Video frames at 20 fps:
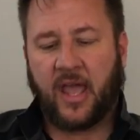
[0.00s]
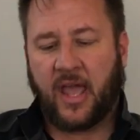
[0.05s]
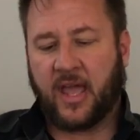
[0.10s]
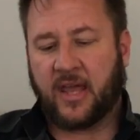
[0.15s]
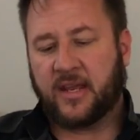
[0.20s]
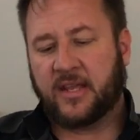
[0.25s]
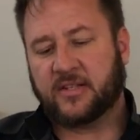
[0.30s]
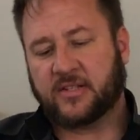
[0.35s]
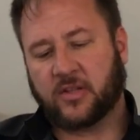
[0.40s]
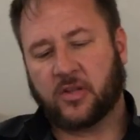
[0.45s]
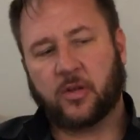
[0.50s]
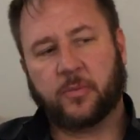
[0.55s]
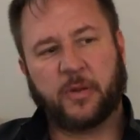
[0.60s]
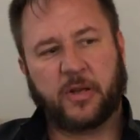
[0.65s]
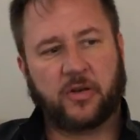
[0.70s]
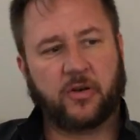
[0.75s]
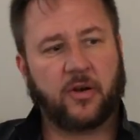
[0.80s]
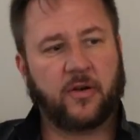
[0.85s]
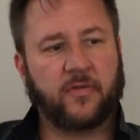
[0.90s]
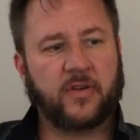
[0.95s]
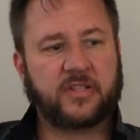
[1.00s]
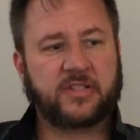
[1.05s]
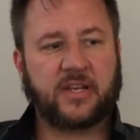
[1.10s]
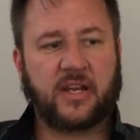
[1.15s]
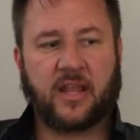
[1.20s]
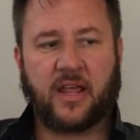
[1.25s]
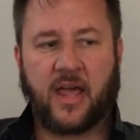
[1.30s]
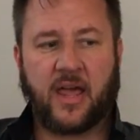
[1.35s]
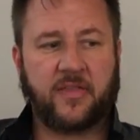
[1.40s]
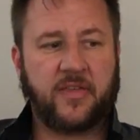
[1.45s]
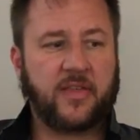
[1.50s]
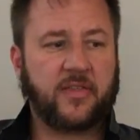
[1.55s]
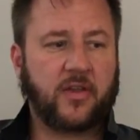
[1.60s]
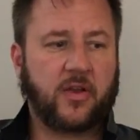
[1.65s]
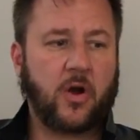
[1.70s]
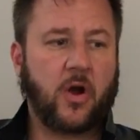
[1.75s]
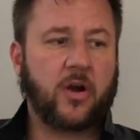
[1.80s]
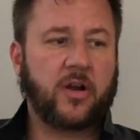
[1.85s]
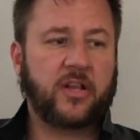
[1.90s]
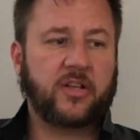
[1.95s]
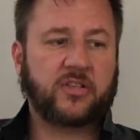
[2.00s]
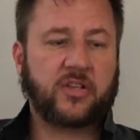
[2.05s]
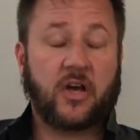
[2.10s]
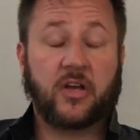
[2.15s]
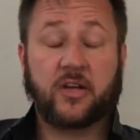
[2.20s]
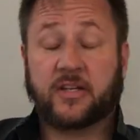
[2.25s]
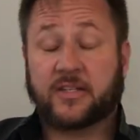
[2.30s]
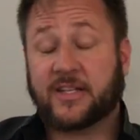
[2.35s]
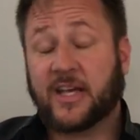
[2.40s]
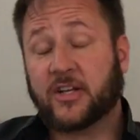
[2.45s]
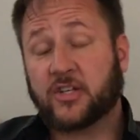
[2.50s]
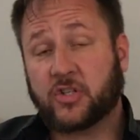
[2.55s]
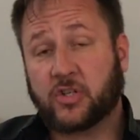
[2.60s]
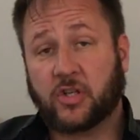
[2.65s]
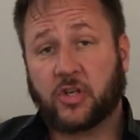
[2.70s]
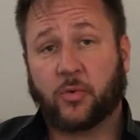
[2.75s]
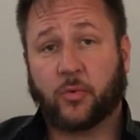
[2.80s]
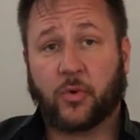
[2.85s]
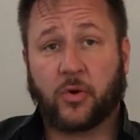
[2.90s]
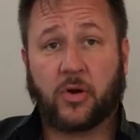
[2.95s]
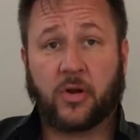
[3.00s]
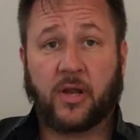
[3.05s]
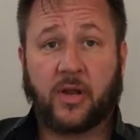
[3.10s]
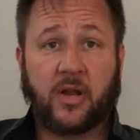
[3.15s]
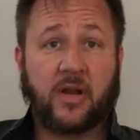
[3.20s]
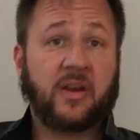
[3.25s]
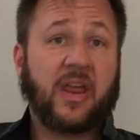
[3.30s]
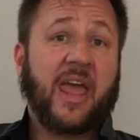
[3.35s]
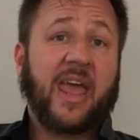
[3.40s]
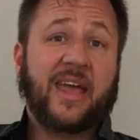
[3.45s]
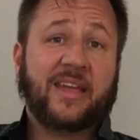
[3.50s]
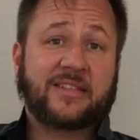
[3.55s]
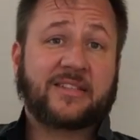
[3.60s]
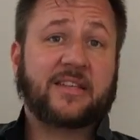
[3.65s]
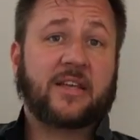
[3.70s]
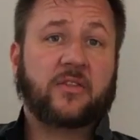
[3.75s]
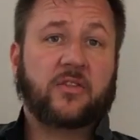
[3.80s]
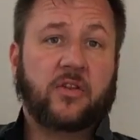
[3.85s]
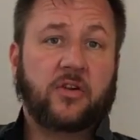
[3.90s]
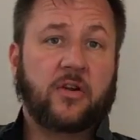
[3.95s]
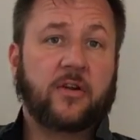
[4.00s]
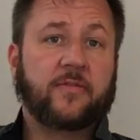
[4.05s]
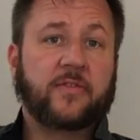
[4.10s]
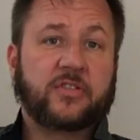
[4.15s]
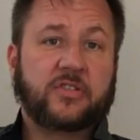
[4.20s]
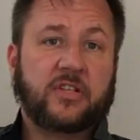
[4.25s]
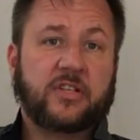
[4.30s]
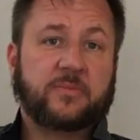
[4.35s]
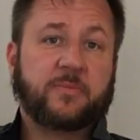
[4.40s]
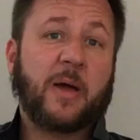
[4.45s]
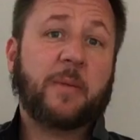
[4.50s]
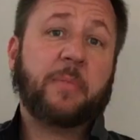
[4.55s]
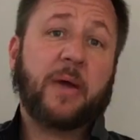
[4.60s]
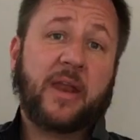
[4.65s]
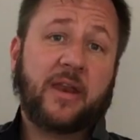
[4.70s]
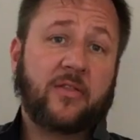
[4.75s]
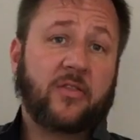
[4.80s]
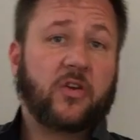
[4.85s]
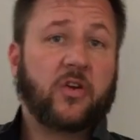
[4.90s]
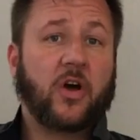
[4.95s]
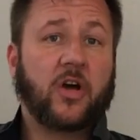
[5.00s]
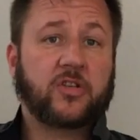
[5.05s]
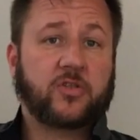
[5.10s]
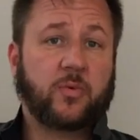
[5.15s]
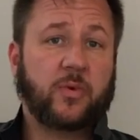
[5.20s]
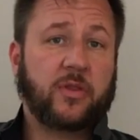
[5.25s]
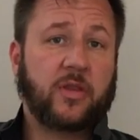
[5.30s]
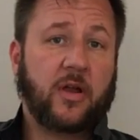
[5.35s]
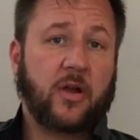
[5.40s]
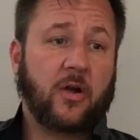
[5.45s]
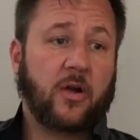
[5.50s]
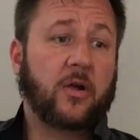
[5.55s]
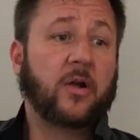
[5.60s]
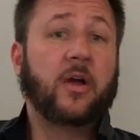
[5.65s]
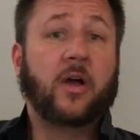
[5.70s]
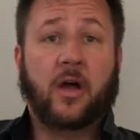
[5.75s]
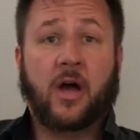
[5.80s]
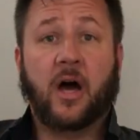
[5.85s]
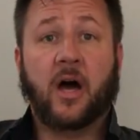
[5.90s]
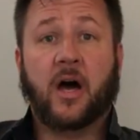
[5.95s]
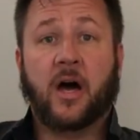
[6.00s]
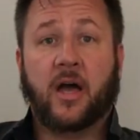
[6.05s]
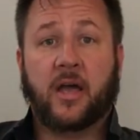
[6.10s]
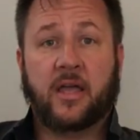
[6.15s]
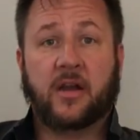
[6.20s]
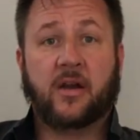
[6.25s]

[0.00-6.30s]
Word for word: And he's a little bit nervous, and I think the guardians unintentionally were enhancing the nervousness by petting the dogs when they're uh,